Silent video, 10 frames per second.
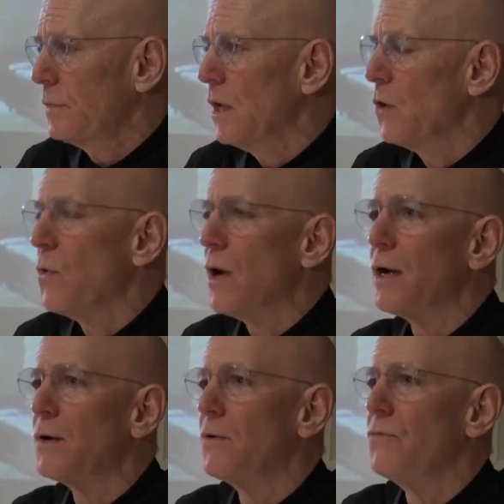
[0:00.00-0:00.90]
a
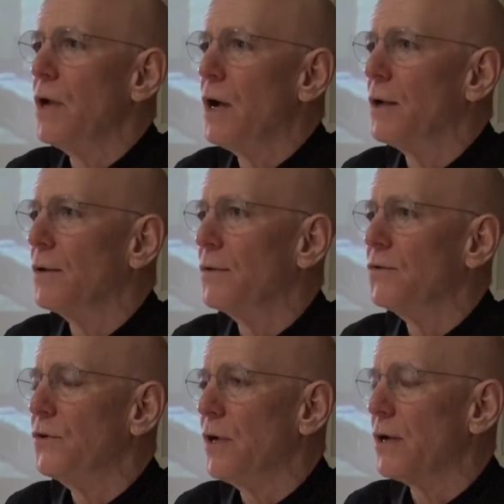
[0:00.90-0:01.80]
choir of young
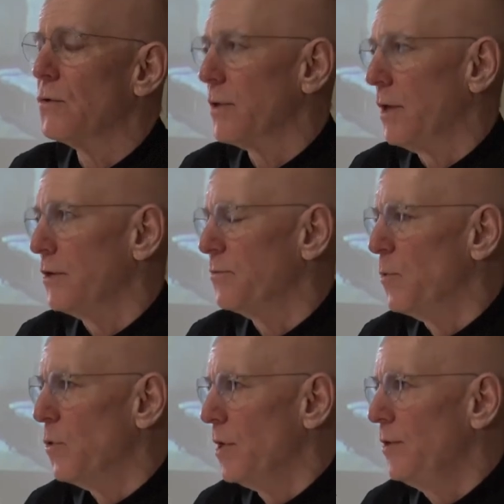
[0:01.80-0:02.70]
Syriac Orthodox
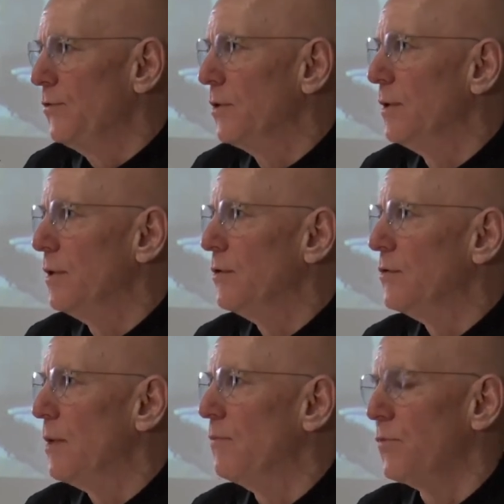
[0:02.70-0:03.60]
boys,
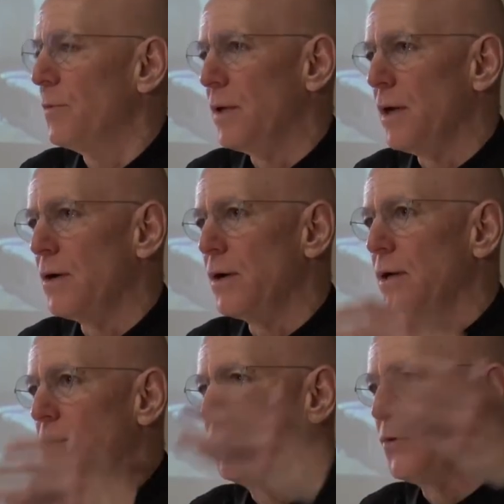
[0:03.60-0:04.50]
some from the
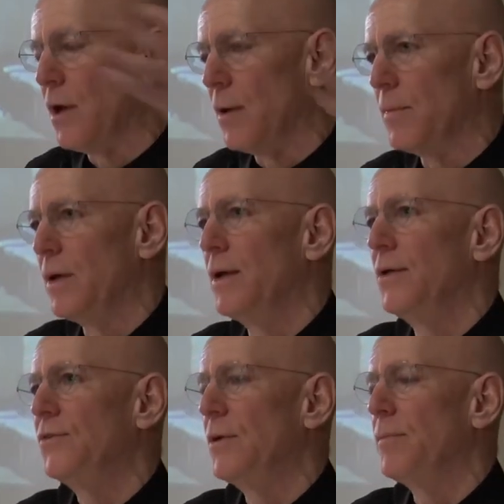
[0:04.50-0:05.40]
area, some
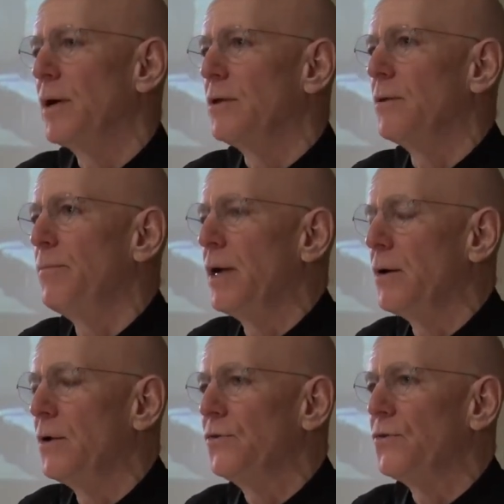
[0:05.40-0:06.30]
sent by their
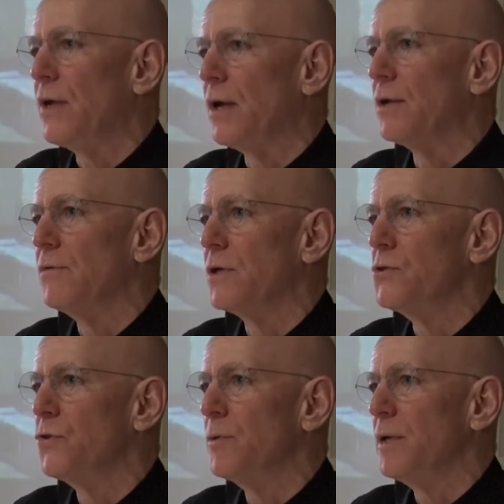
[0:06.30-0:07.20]
parents, now living in
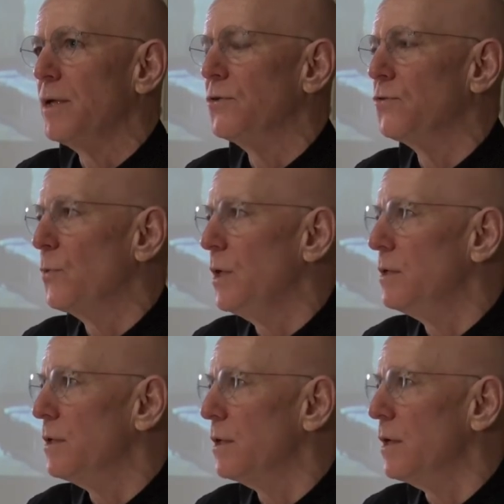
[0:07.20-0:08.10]
Germany and
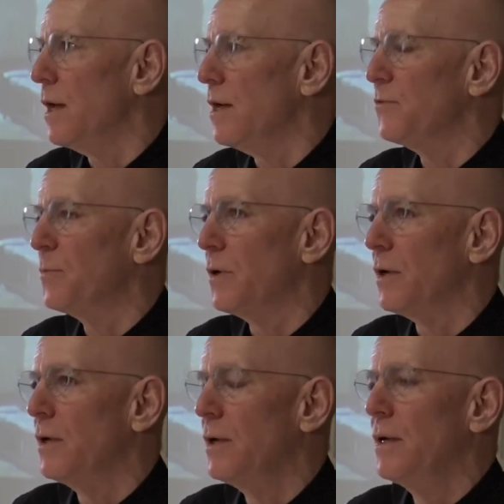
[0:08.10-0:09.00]
Sweden in the
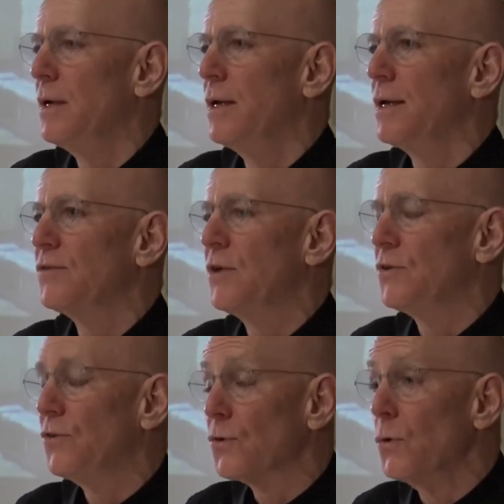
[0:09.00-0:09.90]
diaspora,
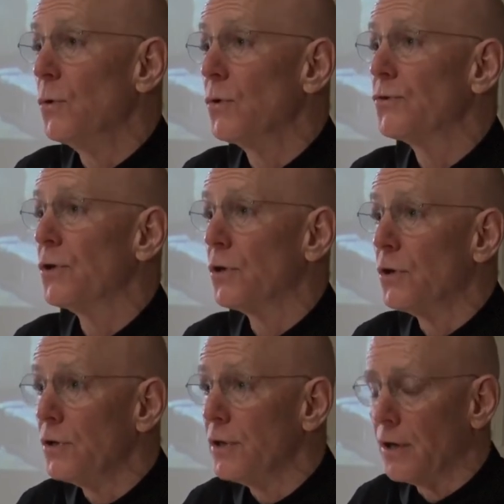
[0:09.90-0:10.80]
sent to school to
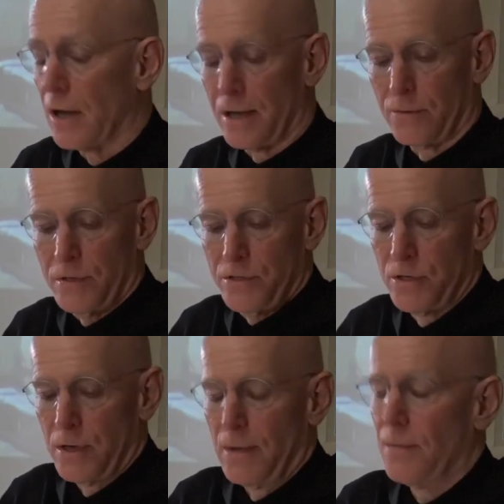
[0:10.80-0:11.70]
learn their
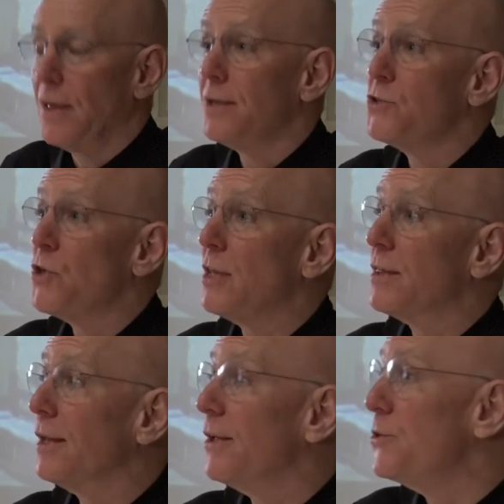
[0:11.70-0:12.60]
language and to chant
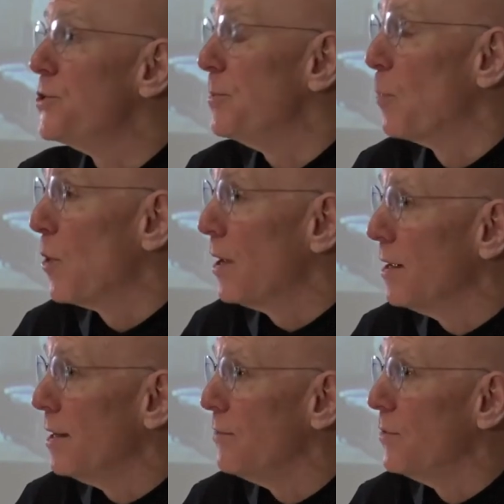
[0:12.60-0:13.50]
the liturgy morning
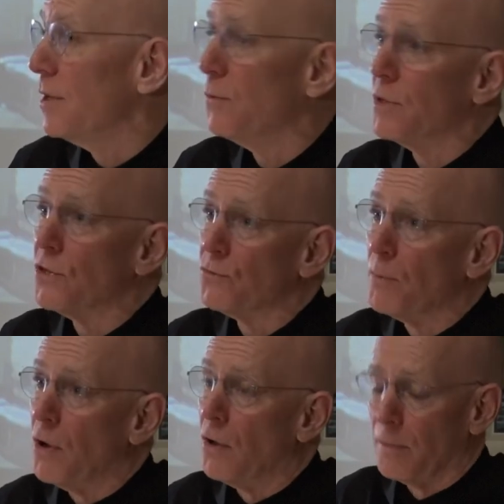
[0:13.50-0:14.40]
and evening with the
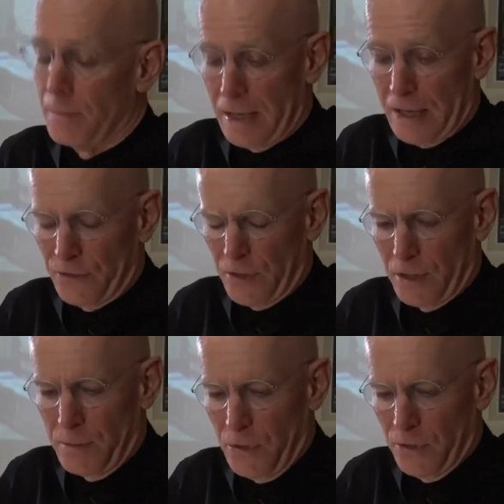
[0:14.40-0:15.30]
small monastic
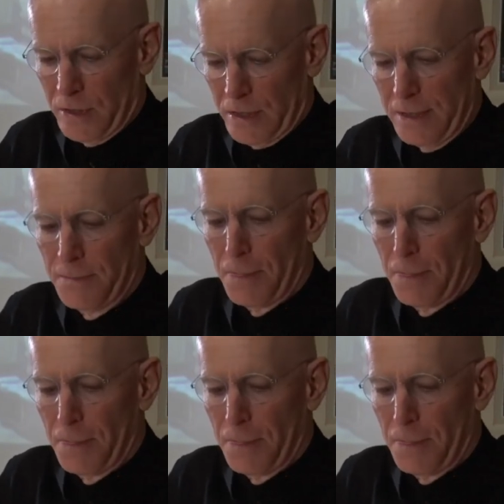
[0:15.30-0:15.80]
community.